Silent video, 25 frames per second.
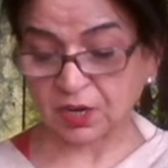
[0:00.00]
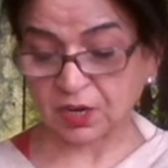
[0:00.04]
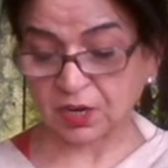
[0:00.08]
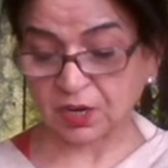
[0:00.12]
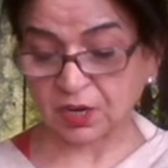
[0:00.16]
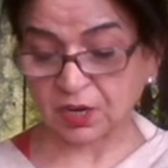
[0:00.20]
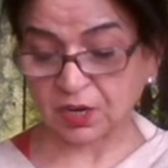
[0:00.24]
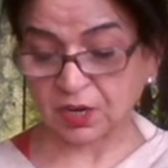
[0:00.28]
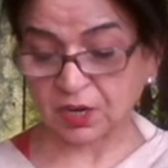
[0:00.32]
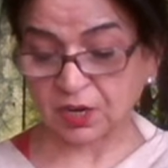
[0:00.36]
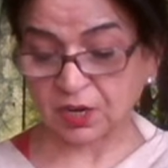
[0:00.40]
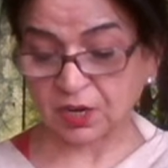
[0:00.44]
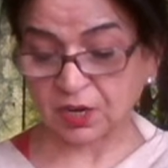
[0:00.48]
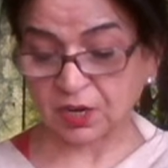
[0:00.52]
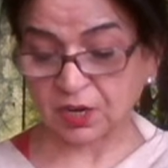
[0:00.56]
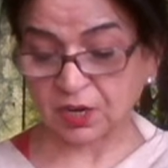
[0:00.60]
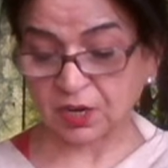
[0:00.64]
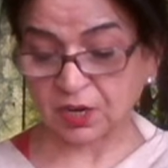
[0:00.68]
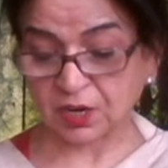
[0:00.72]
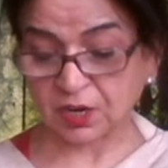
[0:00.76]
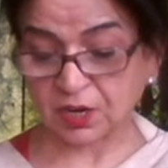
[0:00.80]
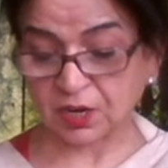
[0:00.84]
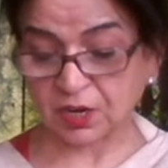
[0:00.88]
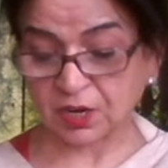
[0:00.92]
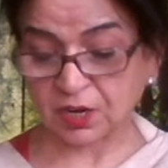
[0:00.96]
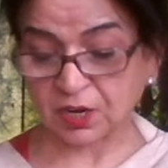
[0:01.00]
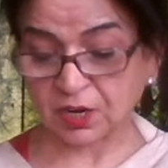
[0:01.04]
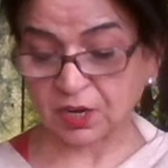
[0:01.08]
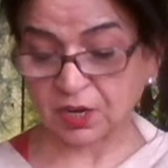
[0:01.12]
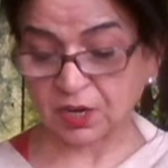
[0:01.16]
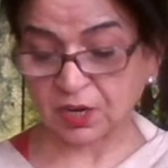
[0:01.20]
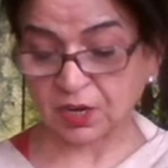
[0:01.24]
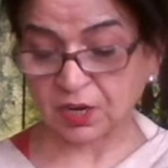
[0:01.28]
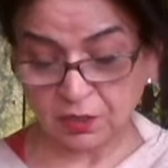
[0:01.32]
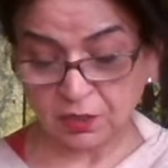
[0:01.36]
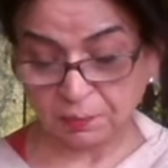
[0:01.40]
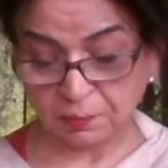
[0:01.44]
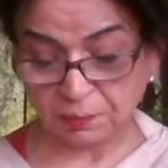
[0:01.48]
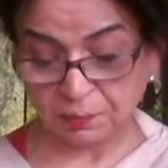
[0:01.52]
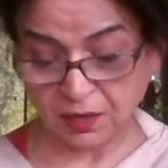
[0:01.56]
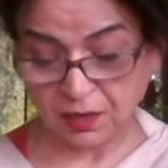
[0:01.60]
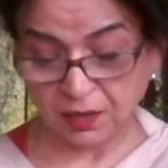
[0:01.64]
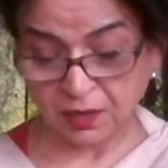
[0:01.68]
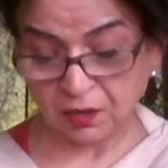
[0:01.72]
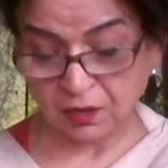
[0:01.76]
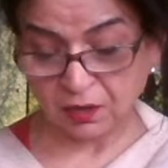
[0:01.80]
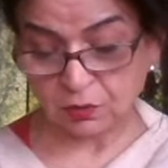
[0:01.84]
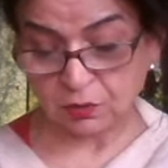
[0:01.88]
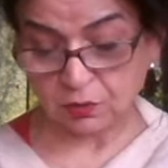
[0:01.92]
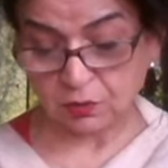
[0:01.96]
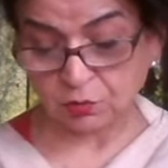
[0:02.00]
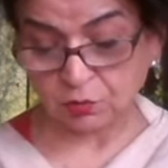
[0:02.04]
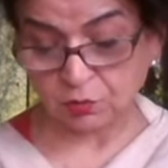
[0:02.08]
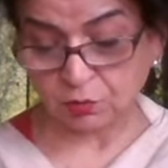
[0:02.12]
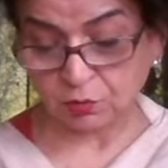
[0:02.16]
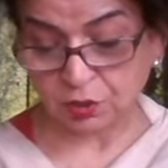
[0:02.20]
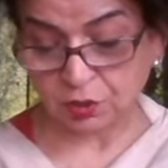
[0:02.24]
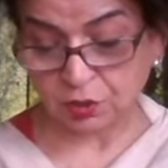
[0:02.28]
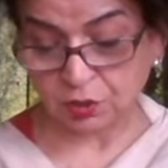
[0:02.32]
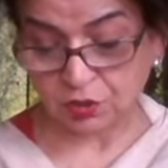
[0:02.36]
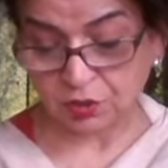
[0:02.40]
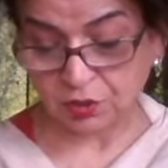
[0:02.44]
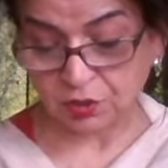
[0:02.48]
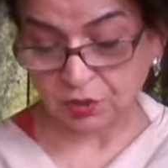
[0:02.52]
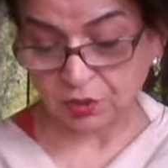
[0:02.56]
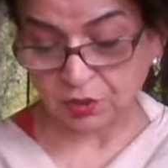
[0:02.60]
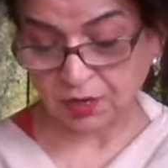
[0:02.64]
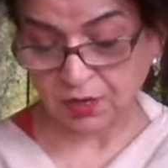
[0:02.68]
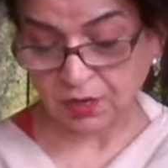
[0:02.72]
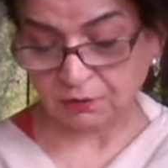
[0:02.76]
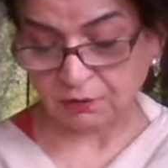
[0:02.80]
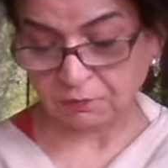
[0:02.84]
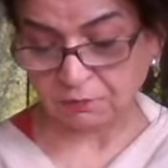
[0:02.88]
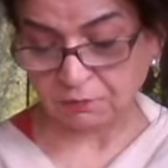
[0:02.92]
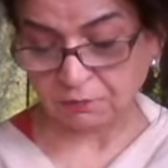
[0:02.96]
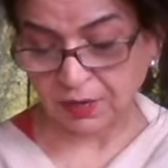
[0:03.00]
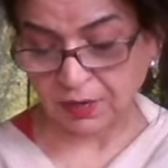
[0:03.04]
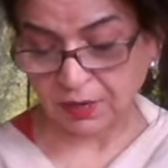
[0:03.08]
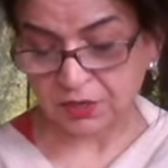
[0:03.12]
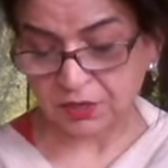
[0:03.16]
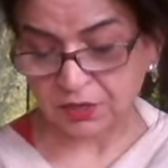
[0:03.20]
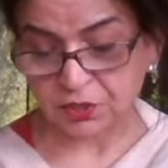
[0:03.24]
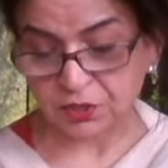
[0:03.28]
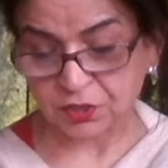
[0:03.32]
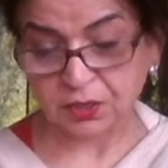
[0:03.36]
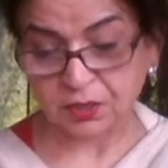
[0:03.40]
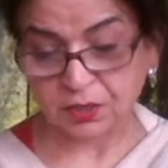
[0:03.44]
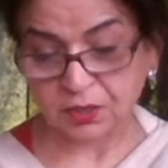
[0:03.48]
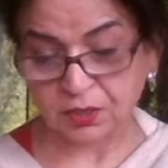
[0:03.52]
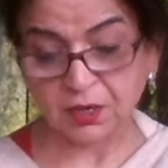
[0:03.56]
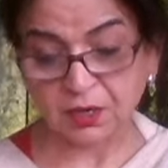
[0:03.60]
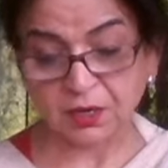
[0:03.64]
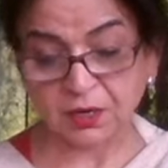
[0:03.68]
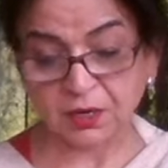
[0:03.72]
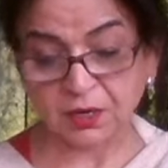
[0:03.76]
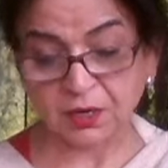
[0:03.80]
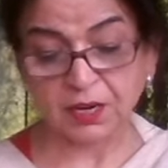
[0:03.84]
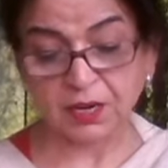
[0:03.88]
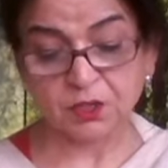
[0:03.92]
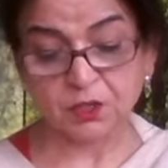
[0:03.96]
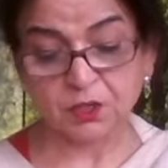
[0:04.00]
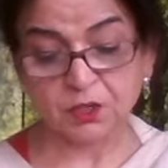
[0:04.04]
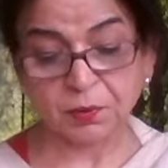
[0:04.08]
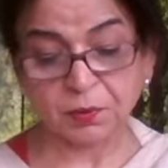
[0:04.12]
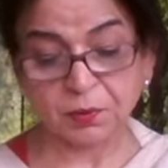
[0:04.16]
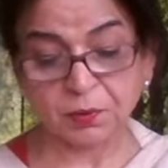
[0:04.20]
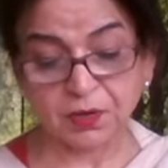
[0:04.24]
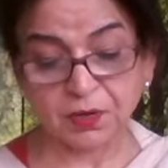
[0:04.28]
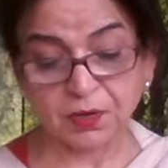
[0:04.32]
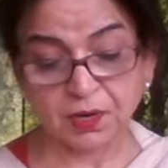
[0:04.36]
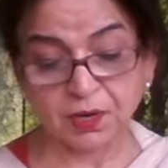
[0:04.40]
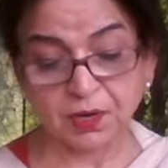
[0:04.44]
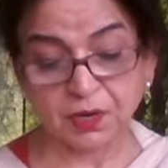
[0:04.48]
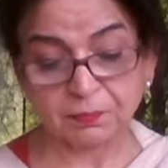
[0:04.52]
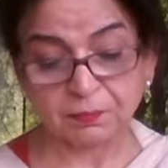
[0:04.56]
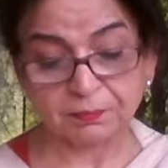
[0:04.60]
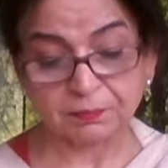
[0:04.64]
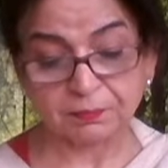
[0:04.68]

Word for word: Drishtdhuman sees the peril to Yudhishthir and fights desperately.